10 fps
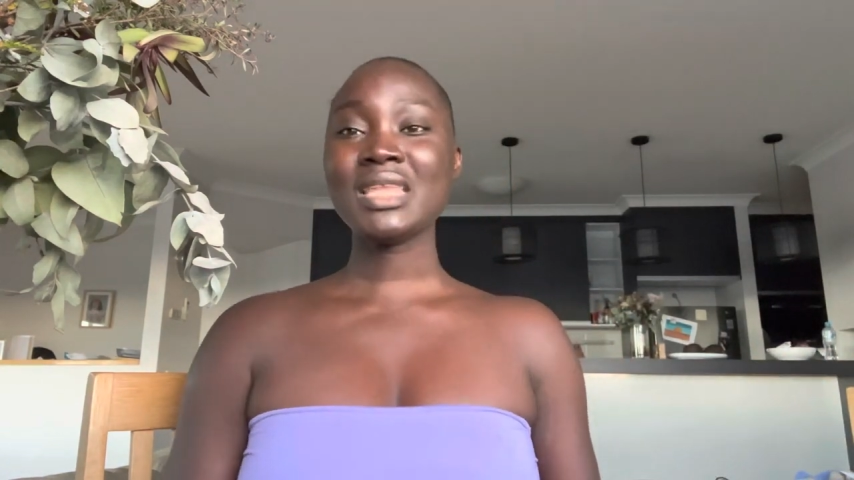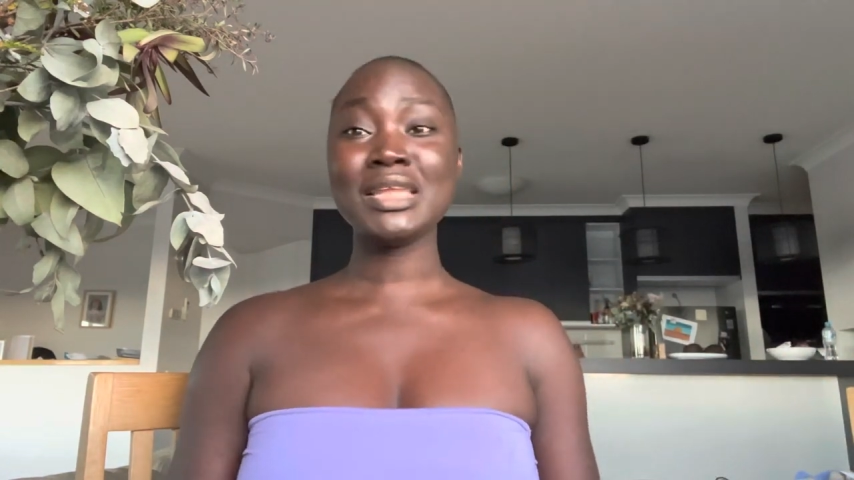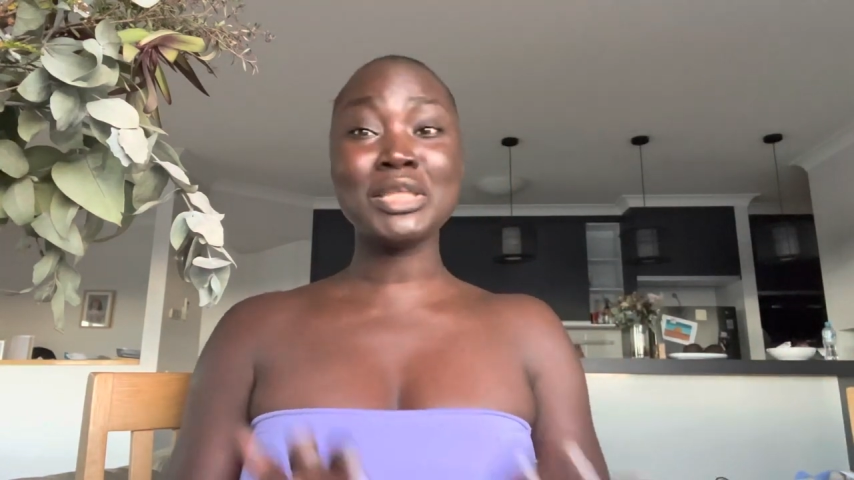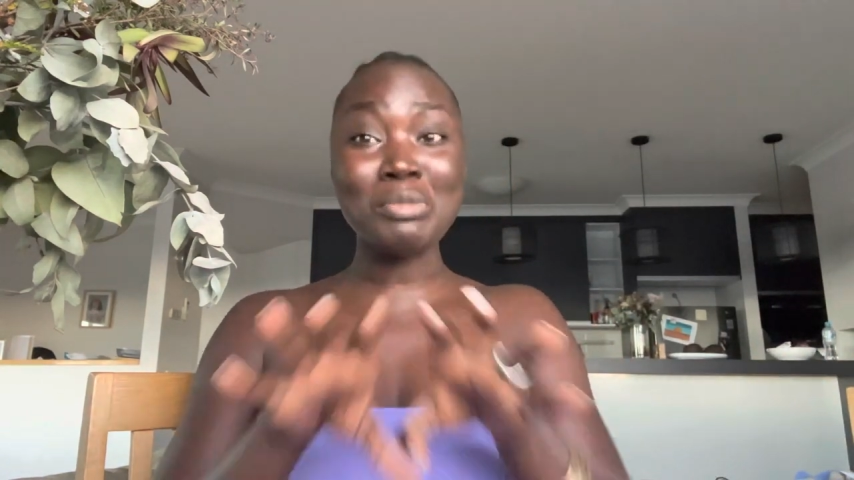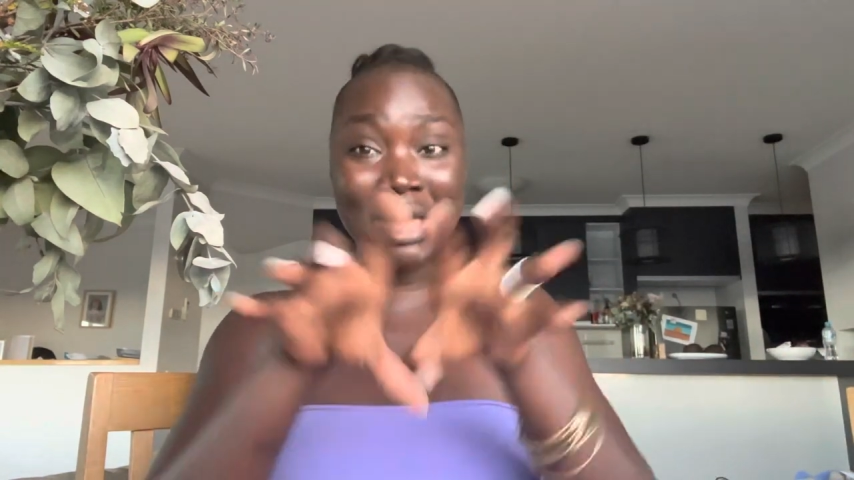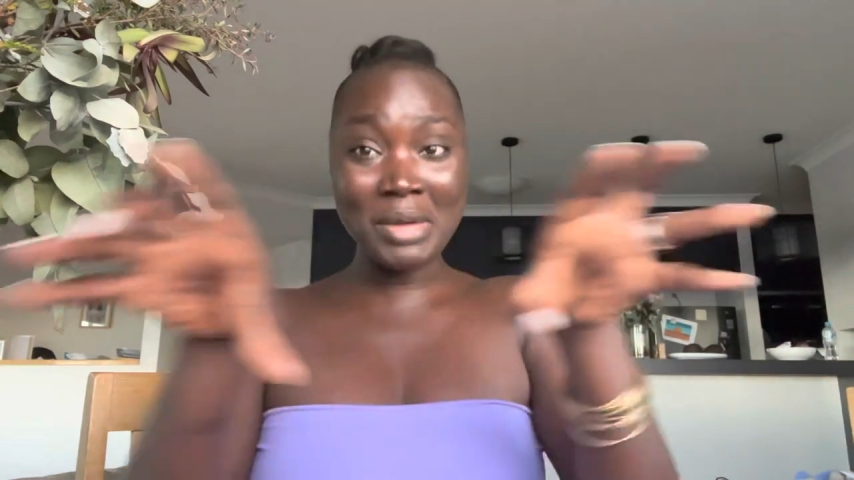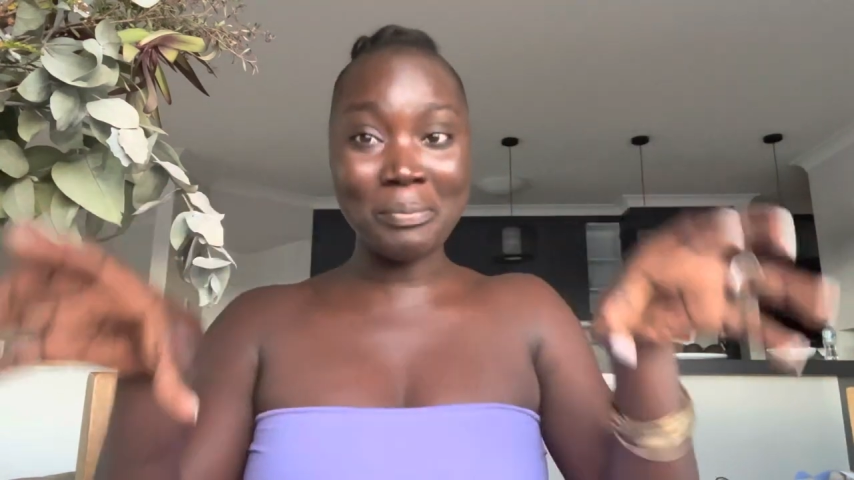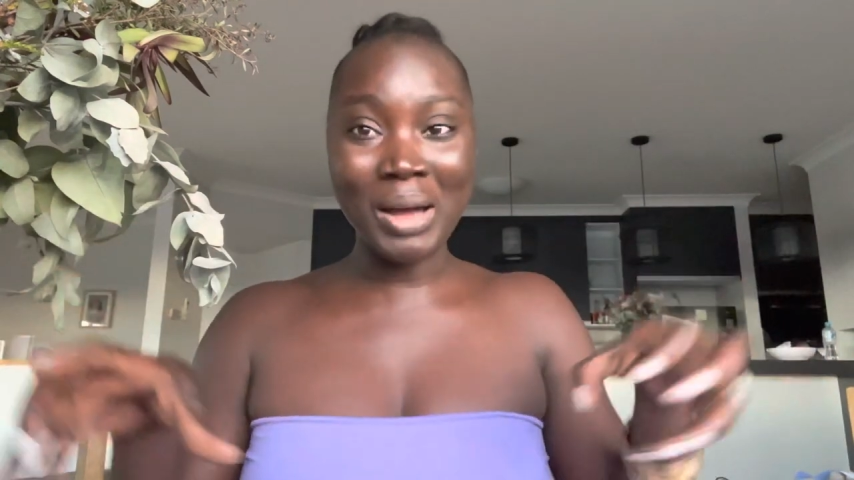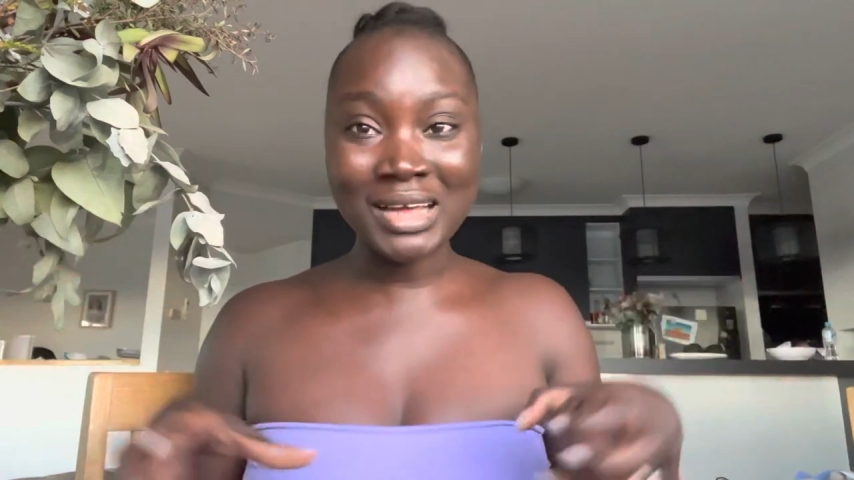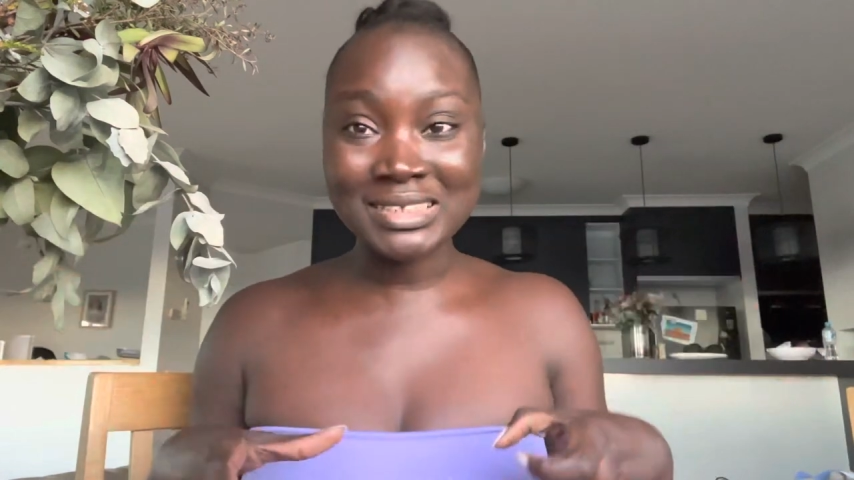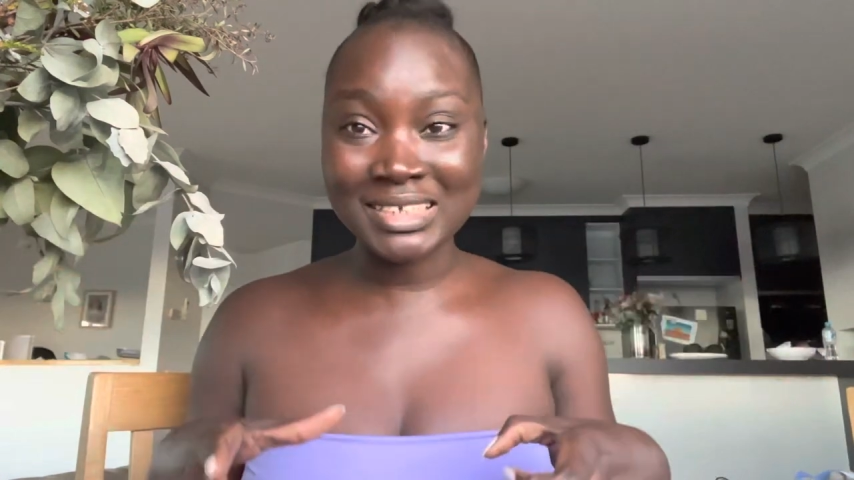The way he packed